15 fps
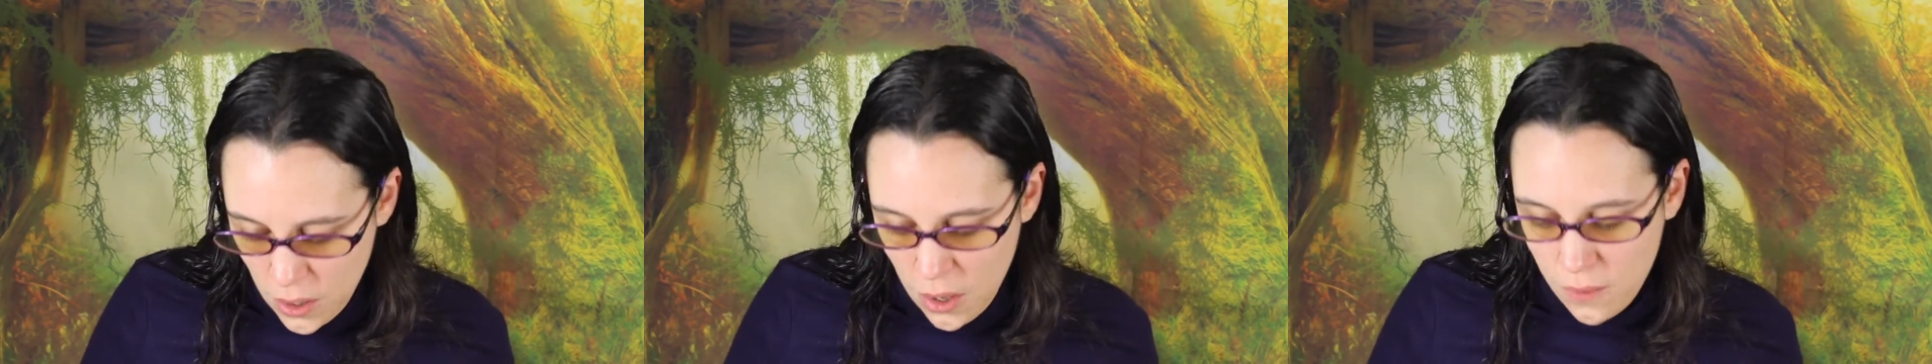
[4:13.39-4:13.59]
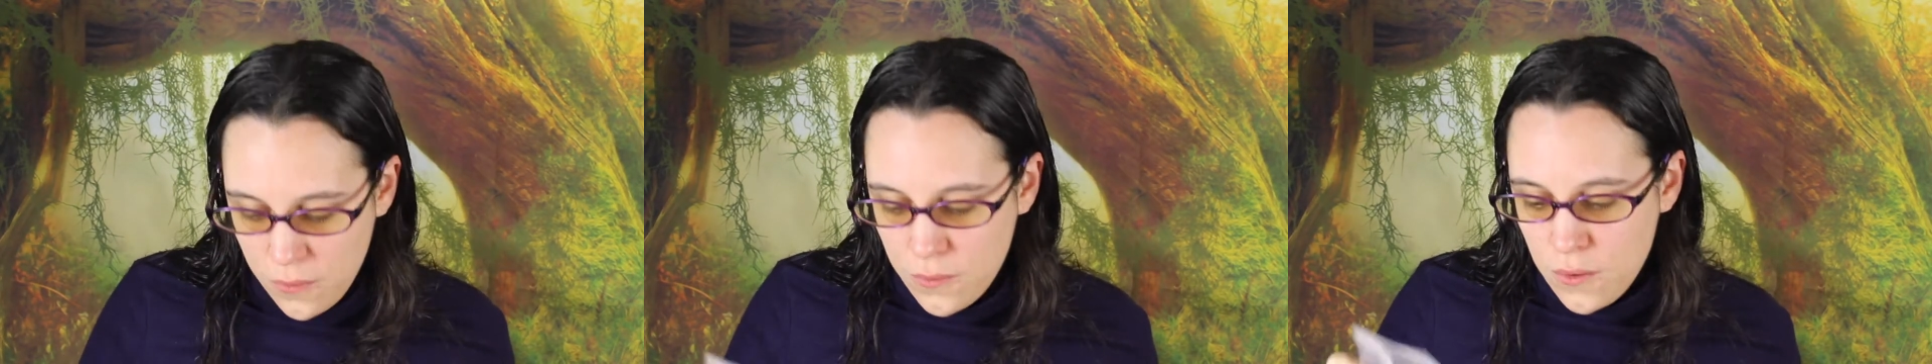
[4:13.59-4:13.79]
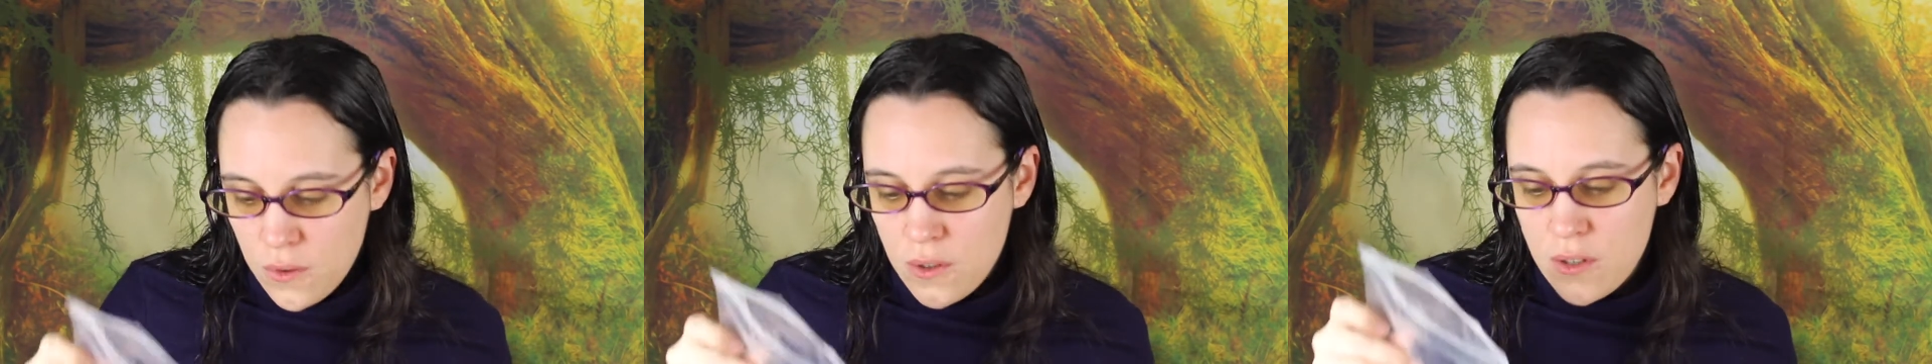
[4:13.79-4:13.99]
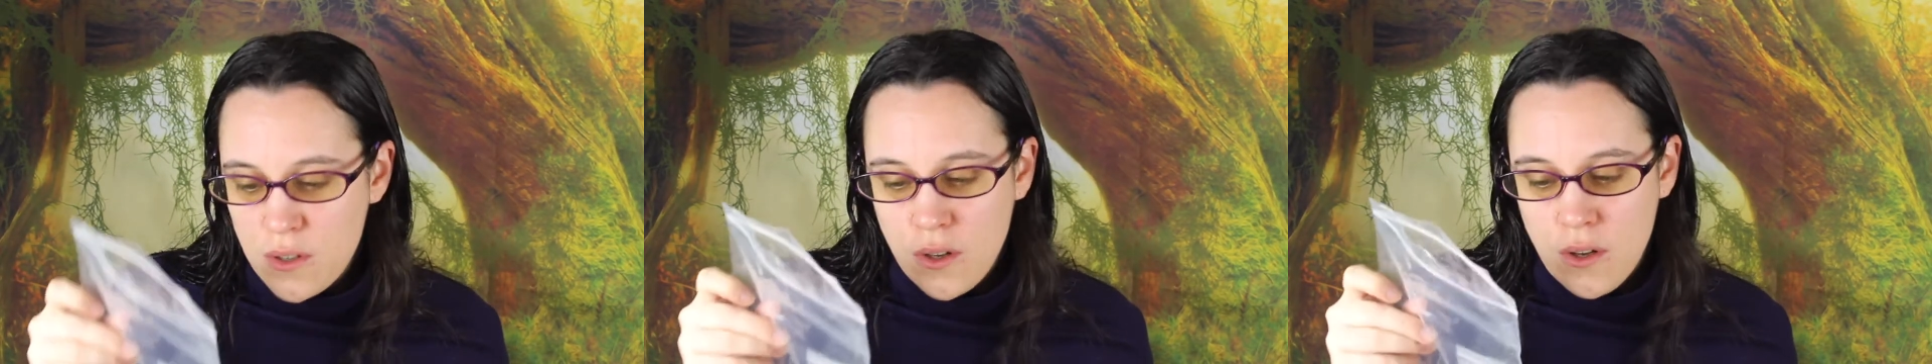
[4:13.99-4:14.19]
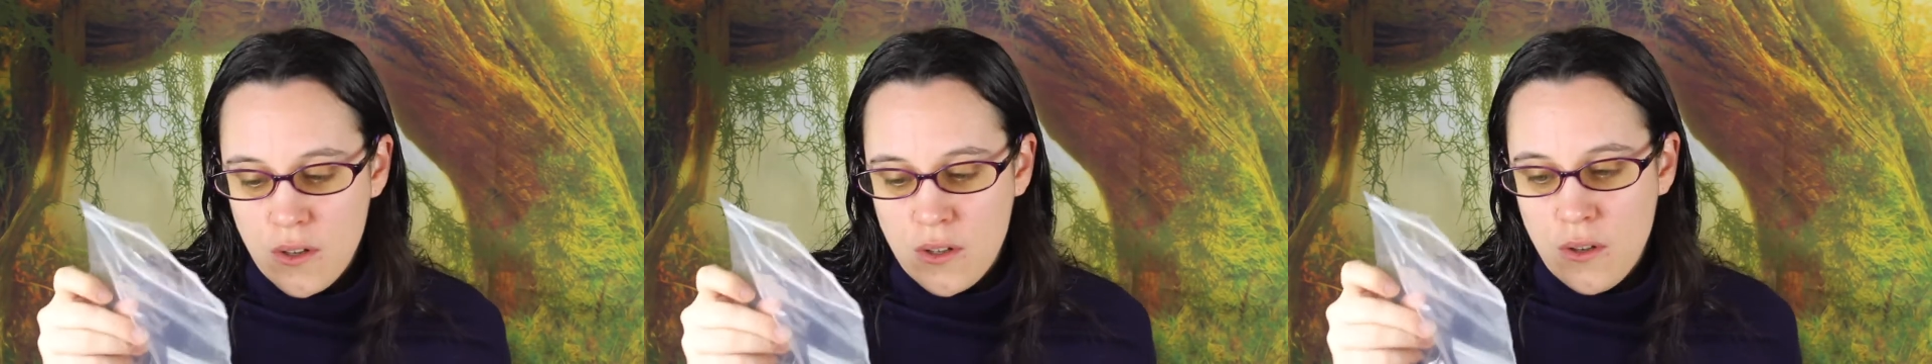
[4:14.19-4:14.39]
of course
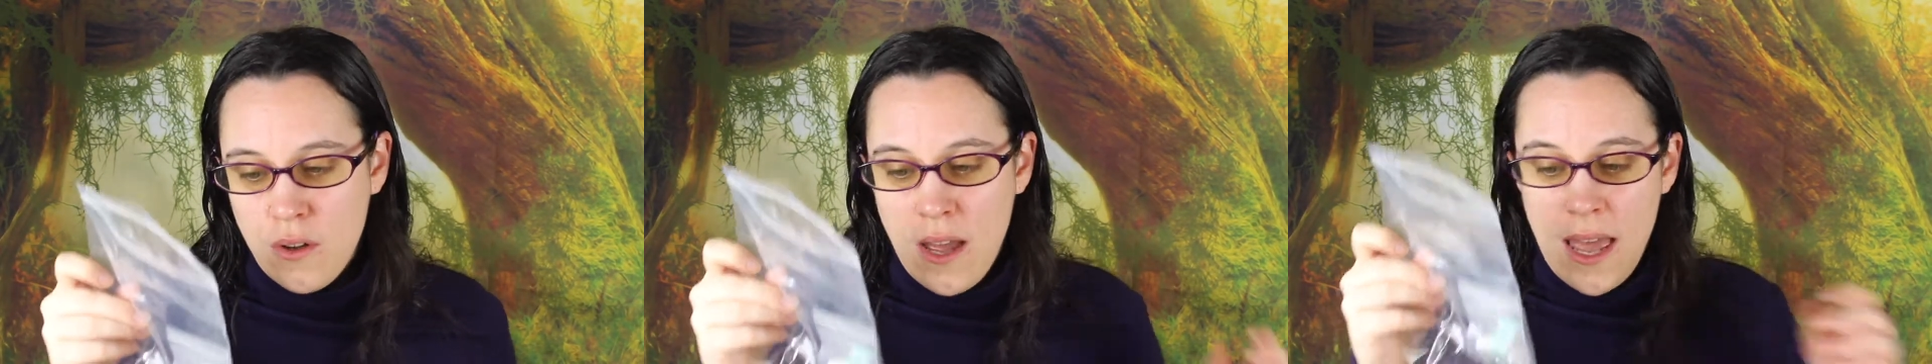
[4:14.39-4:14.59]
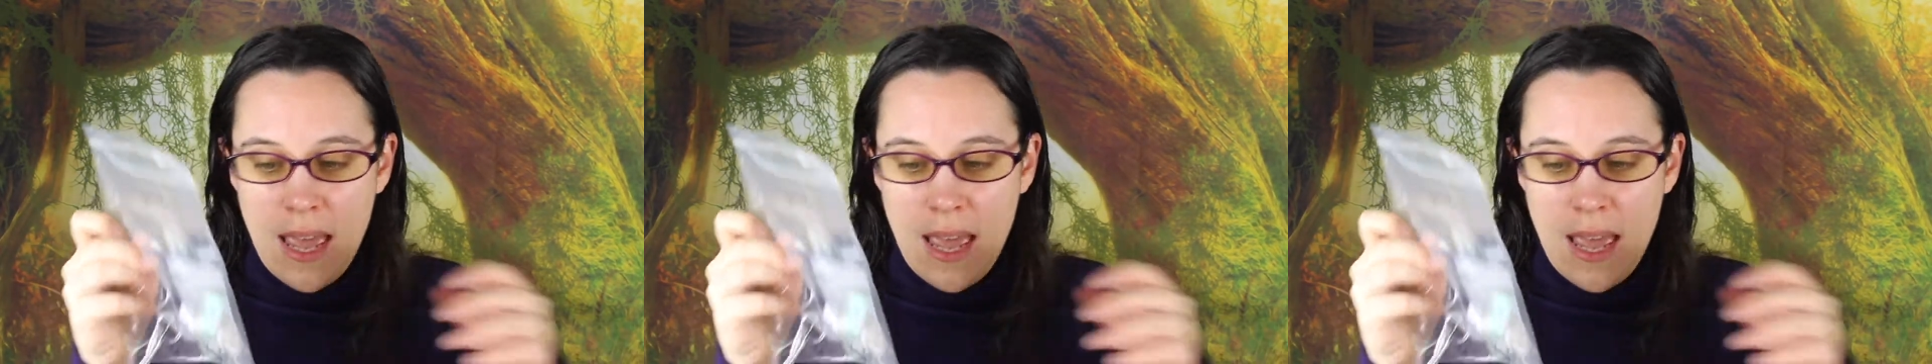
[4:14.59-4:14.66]
the